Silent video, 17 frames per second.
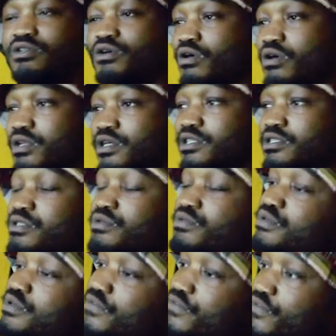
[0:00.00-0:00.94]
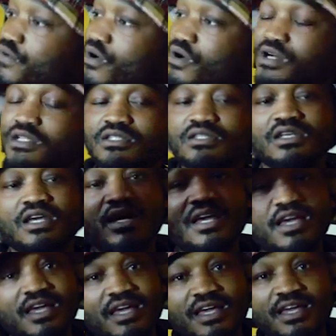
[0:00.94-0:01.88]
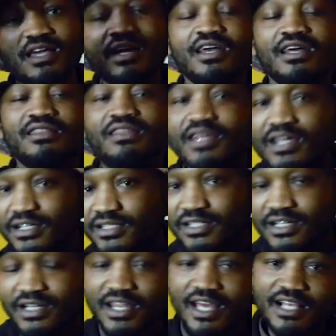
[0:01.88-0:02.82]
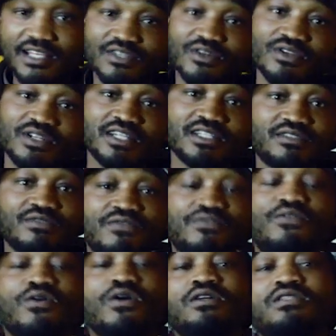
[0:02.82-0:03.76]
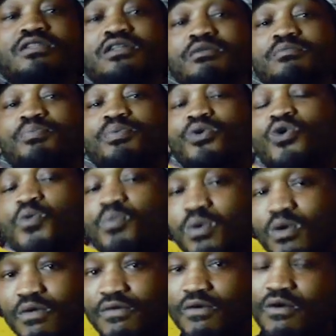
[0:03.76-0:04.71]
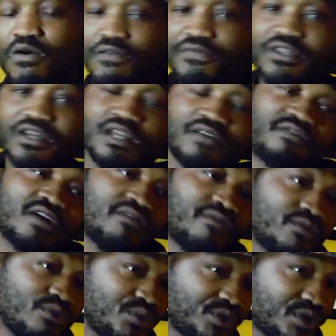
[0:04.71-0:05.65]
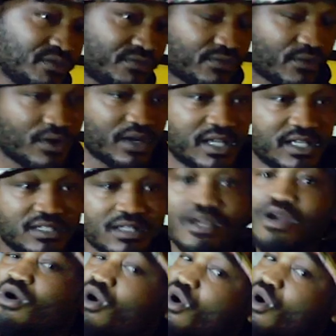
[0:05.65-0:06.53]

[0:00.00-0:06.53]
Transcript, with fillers: on it, we've got uh, the Intellects on it, we've got Improper of the Revolution on it,